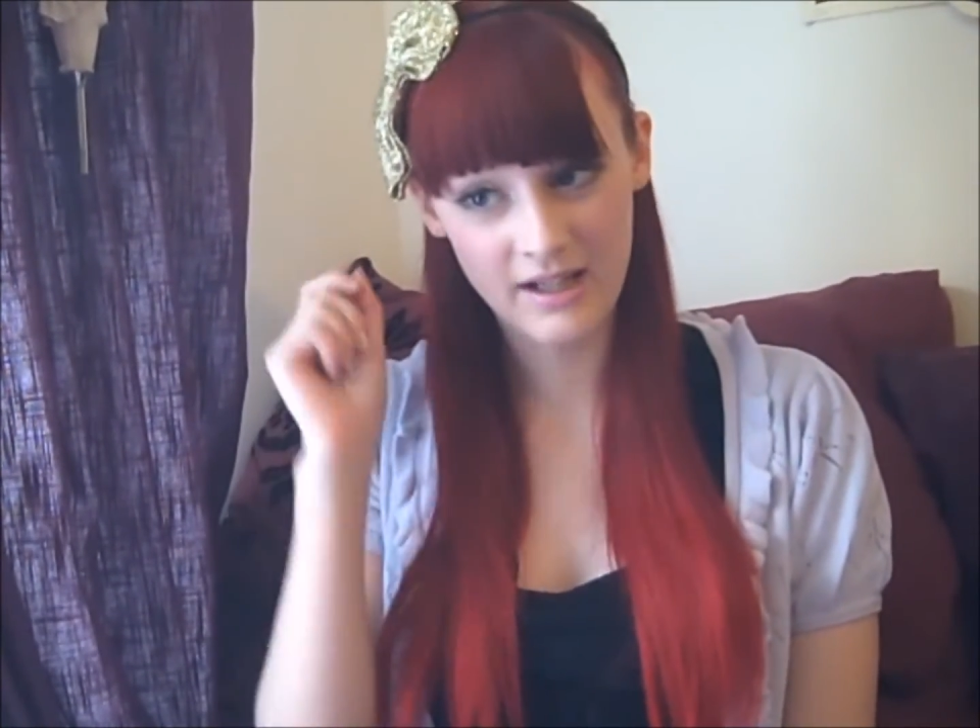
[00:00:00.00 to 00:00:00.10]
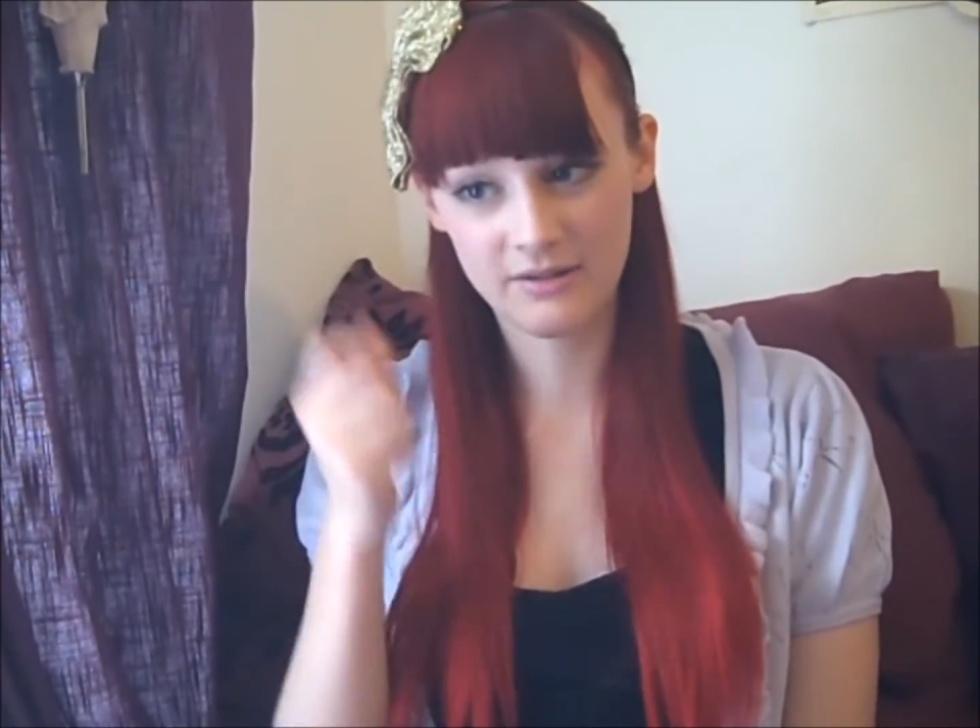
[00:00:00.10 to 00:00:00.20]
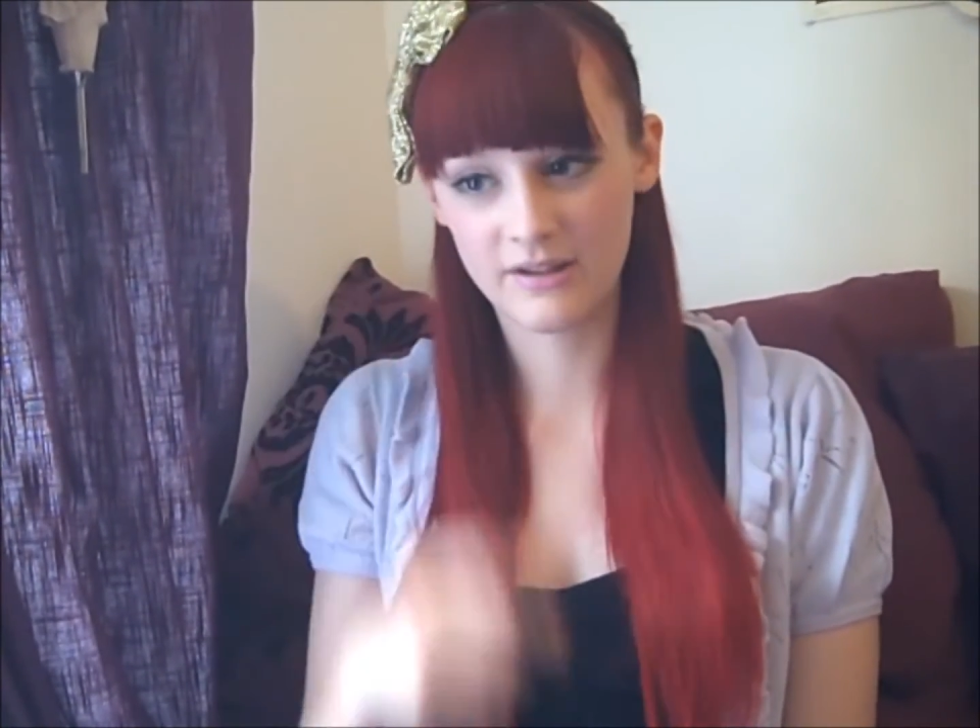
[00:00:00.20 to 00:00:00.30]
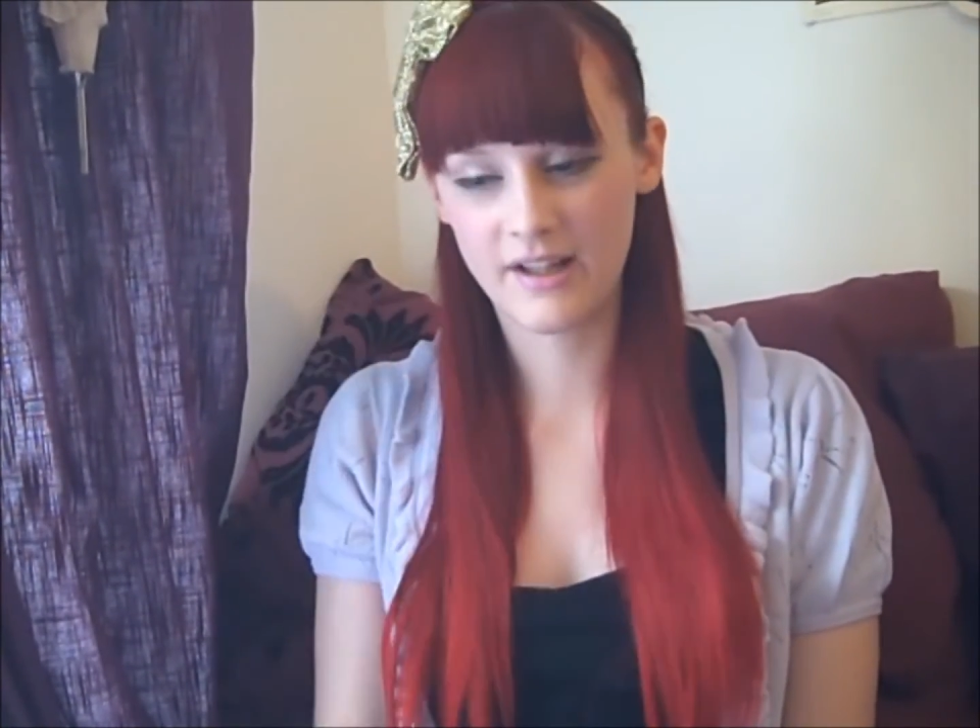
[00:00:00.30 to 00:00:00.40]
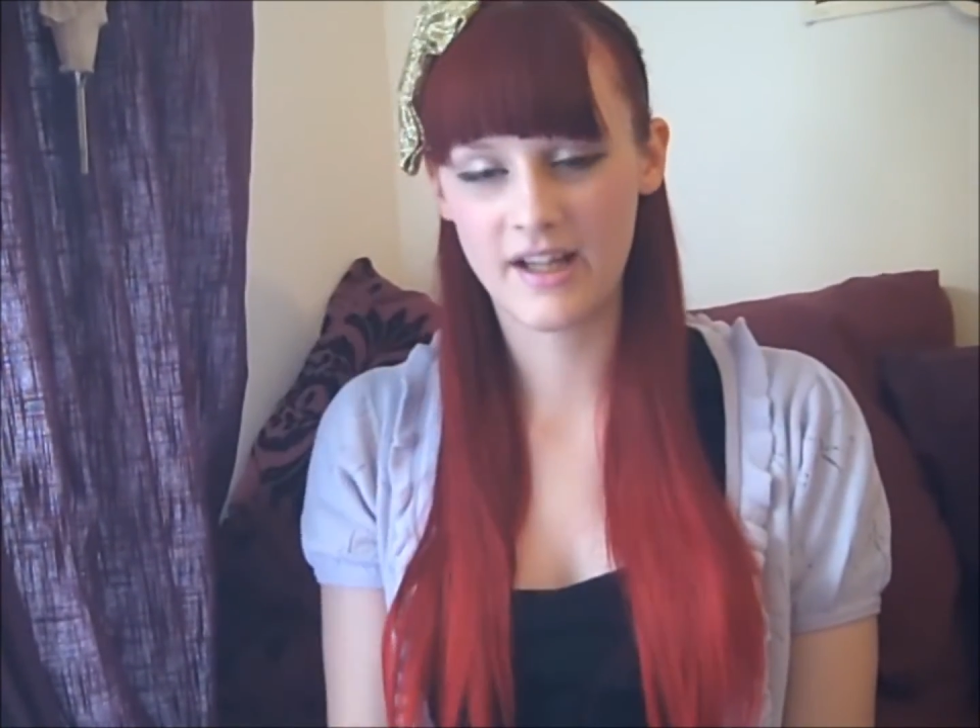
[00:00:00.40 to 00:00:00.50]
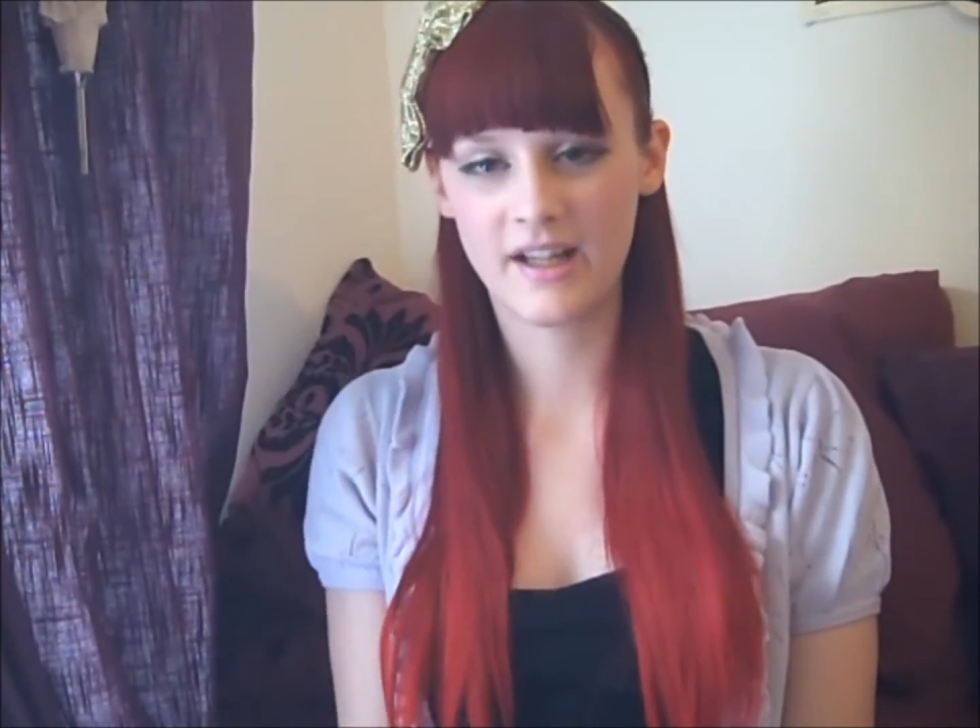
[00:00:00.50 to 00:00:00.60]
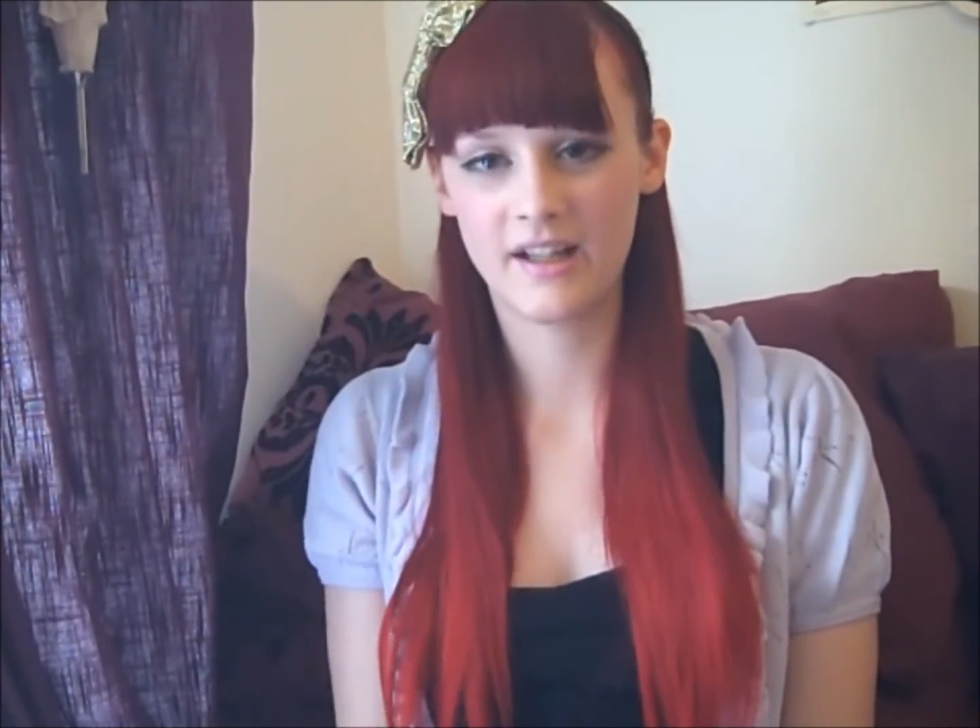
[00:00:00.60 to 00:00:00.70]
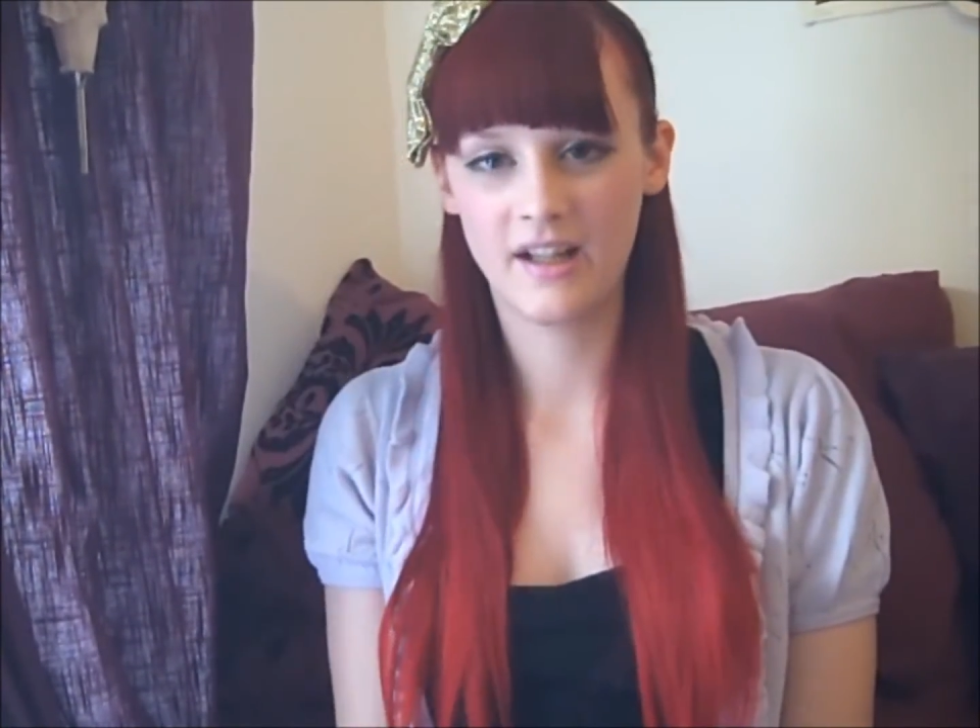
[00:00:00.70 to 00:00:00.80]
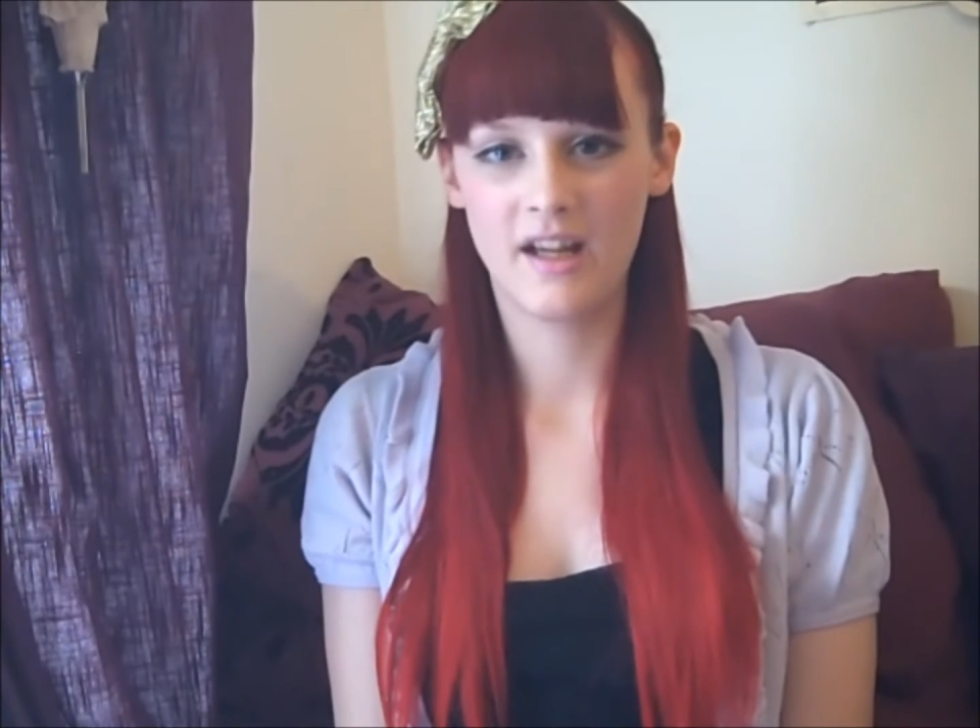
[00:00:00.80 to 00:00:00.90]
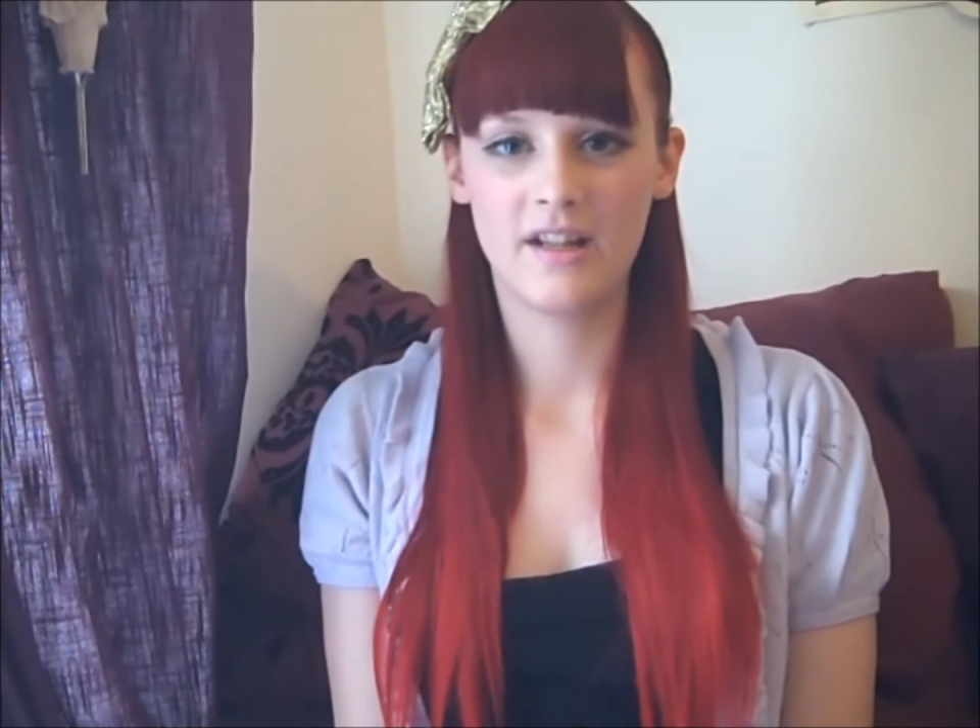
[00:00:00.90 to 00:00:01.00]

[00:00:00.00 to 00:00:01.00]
out your hair,